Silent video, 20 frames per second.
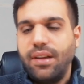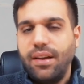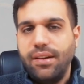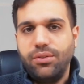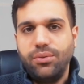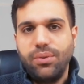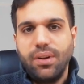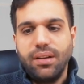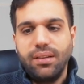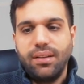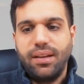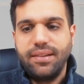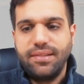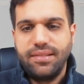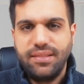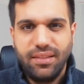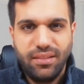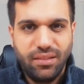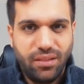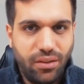I
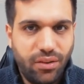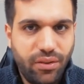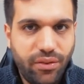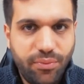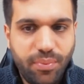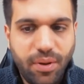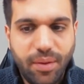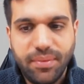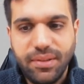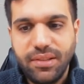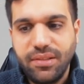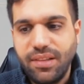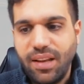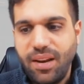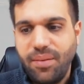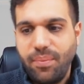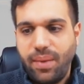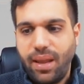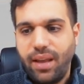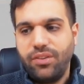realized that a lot of people
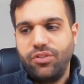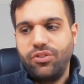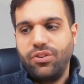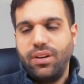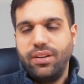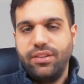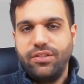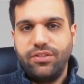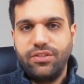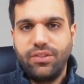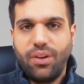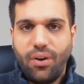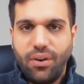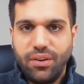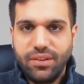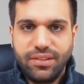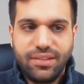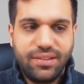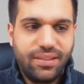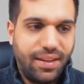sent me actually
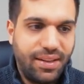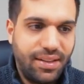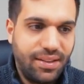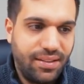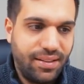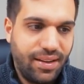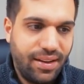songs that,